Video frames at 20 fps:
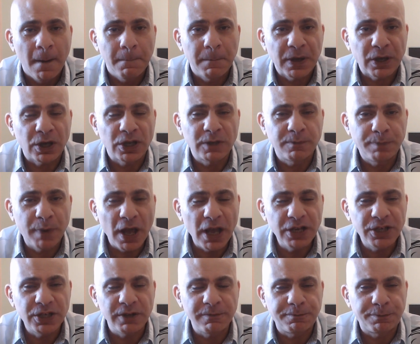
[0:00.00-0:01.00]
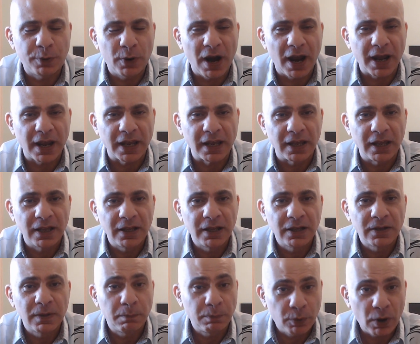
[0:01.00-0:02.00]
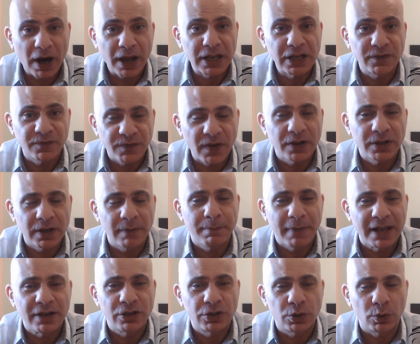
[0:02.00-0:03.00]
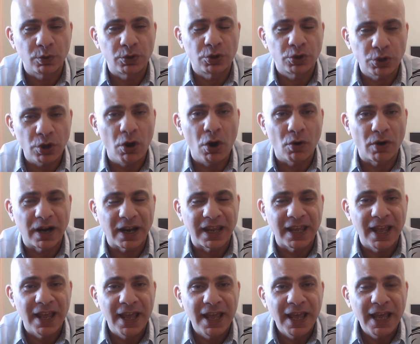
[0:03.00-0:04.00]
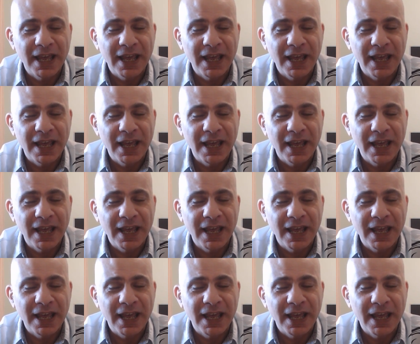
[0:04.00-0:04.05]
Because Birds of Prey, Prey's fundamental story